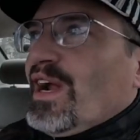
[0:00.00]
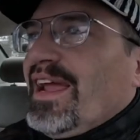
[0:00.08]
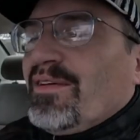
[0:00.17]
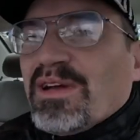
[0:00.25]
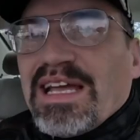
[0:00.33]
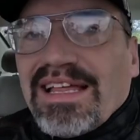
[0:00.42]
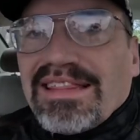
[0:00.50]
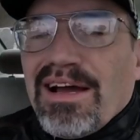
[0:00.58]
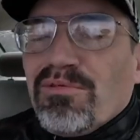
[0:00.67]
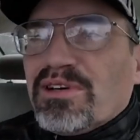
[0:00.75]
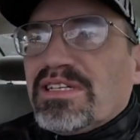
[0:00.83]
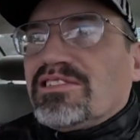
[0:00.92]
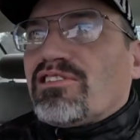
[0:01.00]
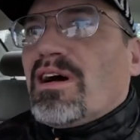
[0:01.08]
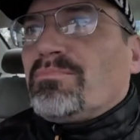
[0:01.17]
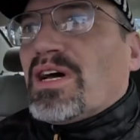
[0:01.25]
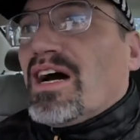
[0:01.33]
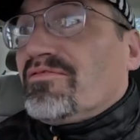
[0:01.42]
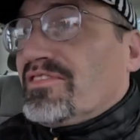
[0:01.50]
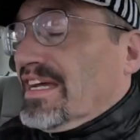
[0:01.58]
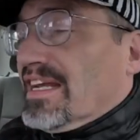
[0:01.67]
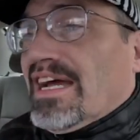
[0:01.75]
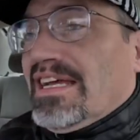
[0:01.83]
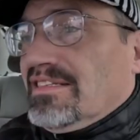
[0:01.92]
Hey, we got that one dropped off
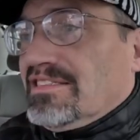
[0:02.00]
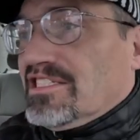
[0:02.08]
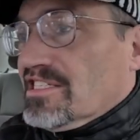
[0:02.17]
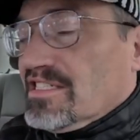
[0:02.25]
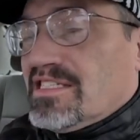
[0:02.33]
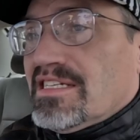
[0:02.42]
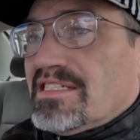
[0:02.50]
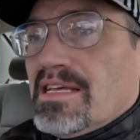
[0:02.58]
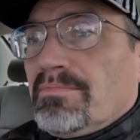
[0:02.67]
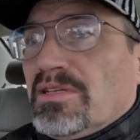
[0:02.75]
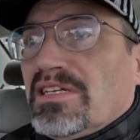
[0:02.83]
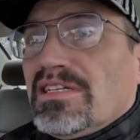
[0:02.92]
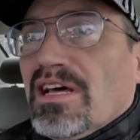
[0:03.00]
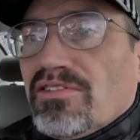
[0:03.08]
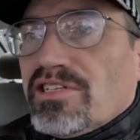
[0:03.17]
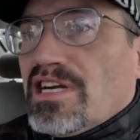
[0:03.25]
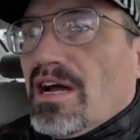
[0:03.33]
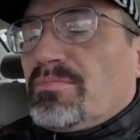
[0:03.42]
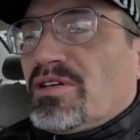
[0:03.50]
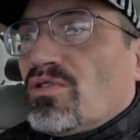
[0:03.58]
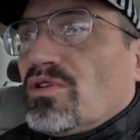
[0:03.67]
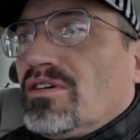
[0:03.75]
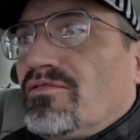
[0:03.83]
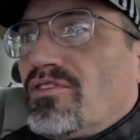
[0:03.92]
and i just accepted another shopping
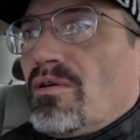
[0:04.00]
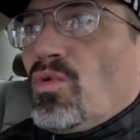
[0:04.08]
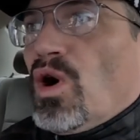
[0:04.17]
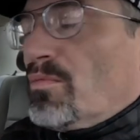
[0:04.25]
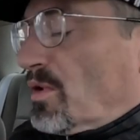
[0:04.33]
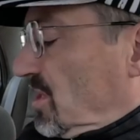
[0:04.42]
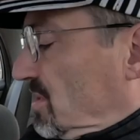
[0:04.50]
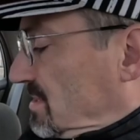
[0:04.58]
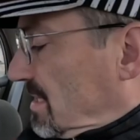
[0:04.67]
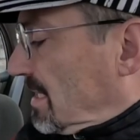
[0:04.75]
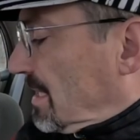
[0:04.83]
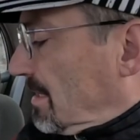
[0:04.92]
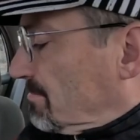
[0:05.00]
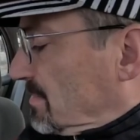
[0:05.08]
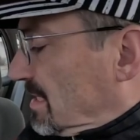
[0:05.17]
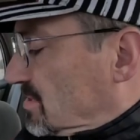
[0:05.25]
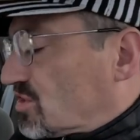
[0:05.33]
order from walmart um,